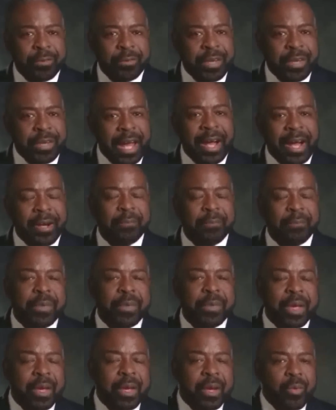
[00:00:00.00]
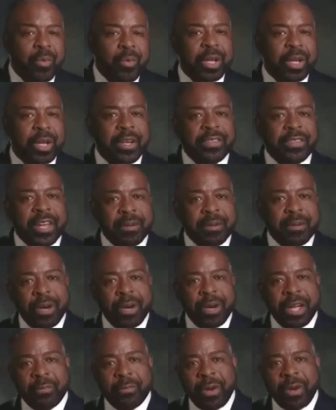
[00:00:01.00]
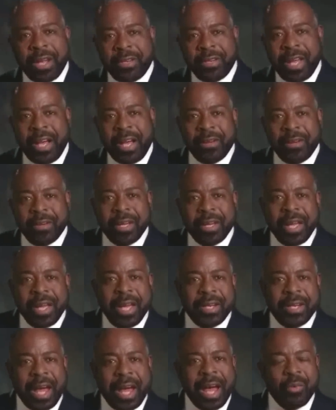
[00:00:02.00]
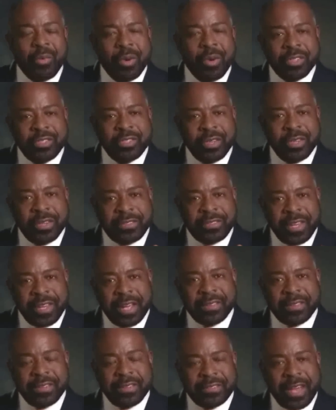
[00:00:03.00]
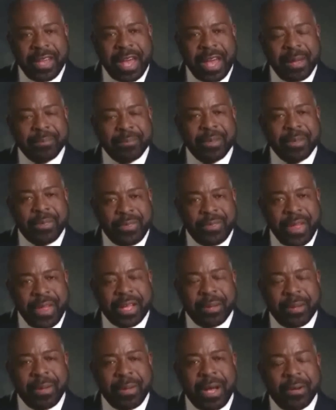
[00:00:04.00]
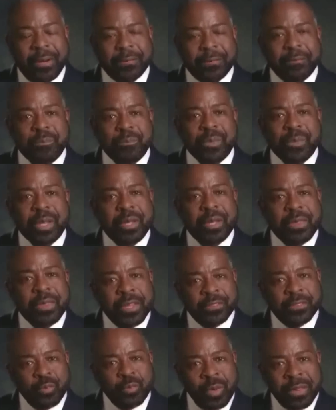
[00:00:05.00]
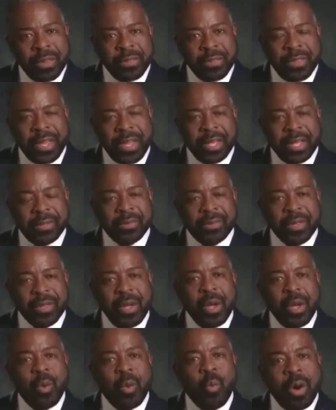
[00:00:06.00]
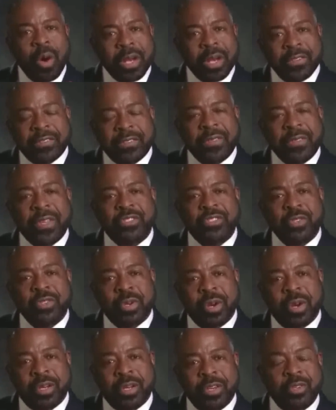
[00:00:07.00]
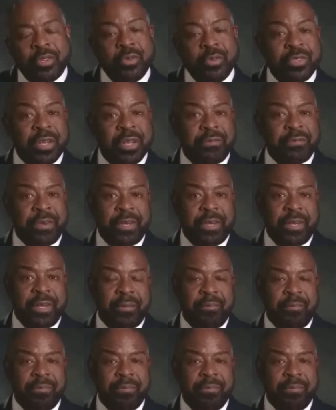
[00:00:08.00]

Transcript: Now, we're going to take a break right now, and I want you to take the time to think about this one thing. What is it that you're going to do differently?